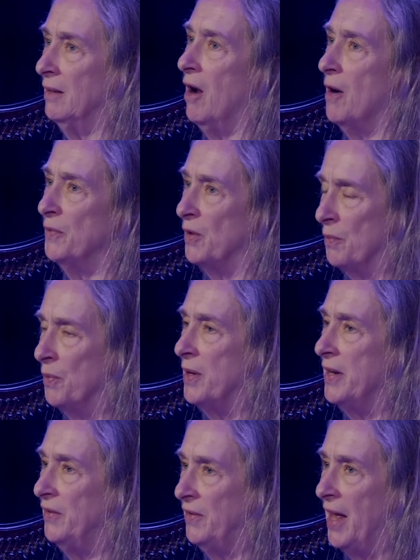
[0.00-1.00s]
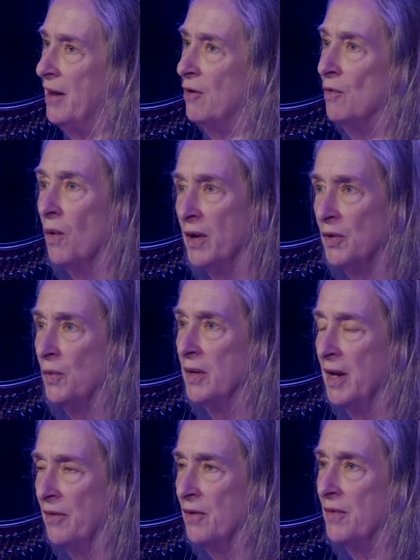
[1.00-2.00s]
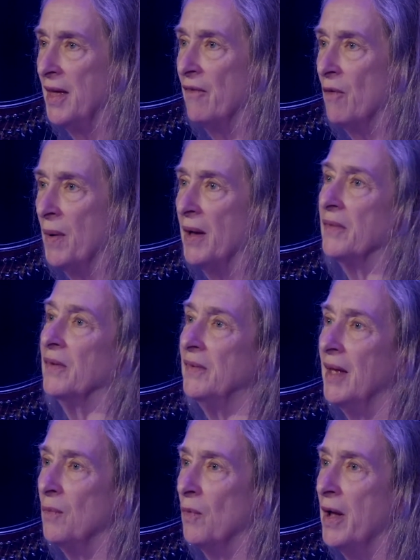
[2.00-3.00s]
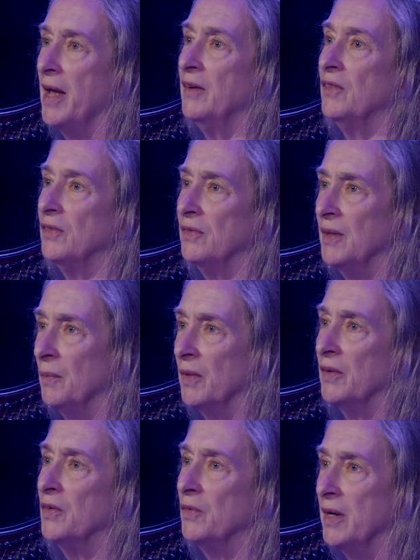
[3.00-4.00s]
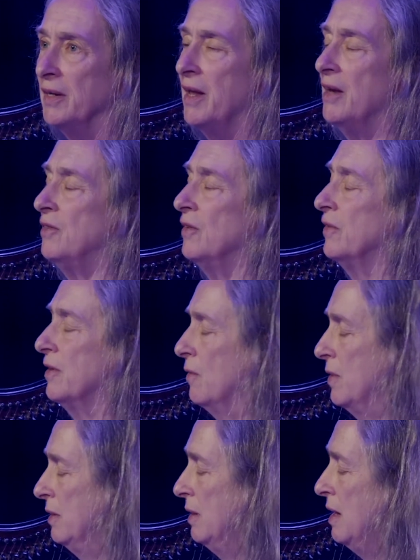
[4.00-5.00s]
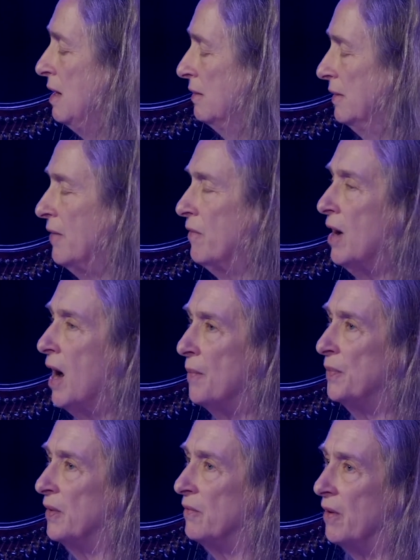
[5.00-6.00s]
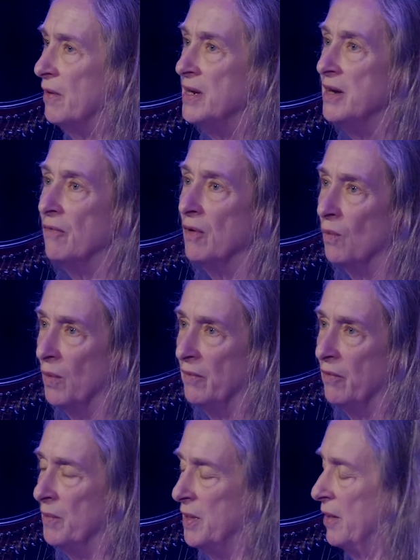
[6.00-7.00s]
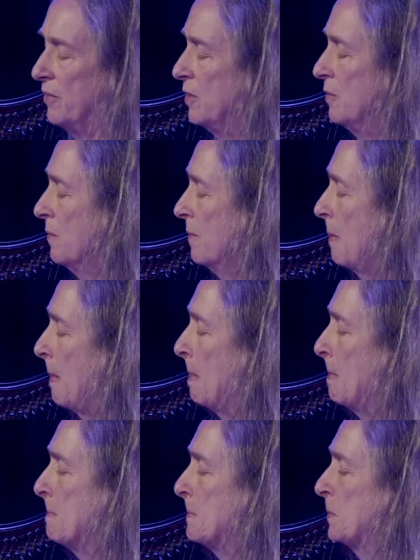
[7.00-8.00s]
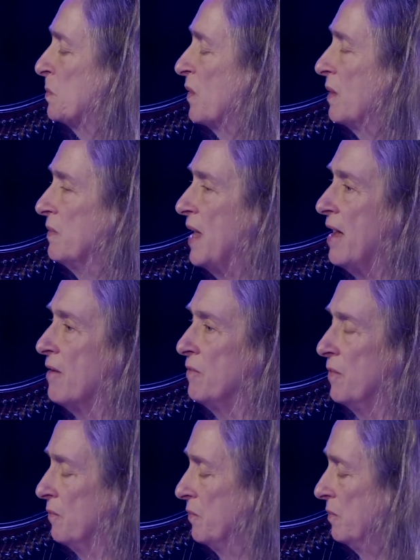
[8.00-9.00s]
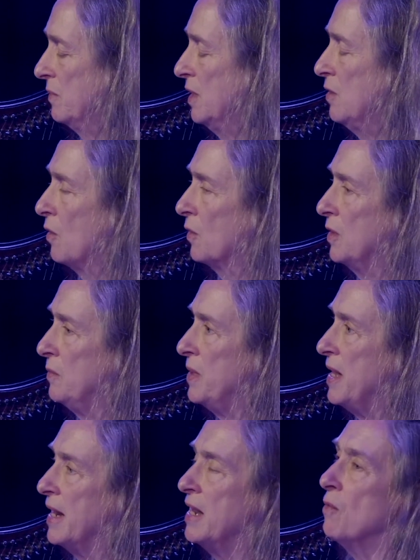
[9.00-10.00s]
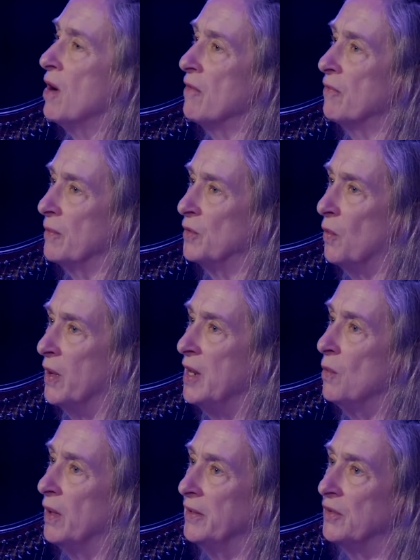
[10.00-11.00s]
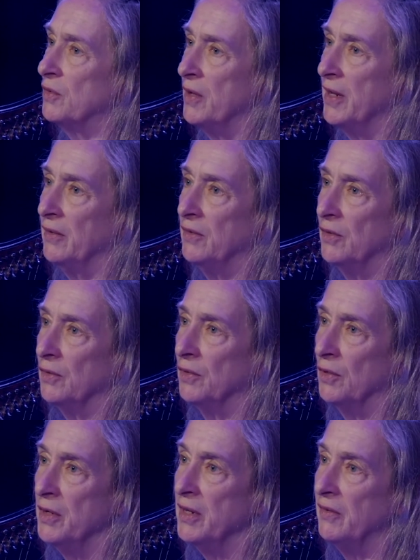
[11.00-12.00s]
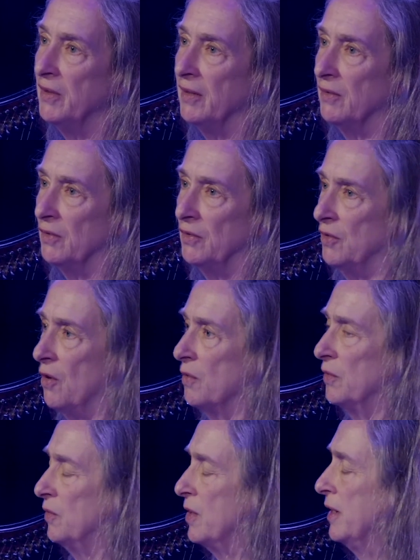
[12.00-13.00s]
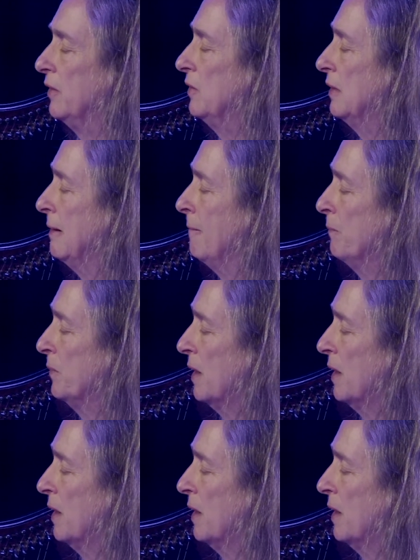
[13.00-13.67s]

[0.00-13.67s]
Pedal harps are pretty standard one to another. They have about the same range, similar string tension, so on. Lever harps are very different one from another. They have, you know, can be anywhere from 21 strings to 36 or so strings.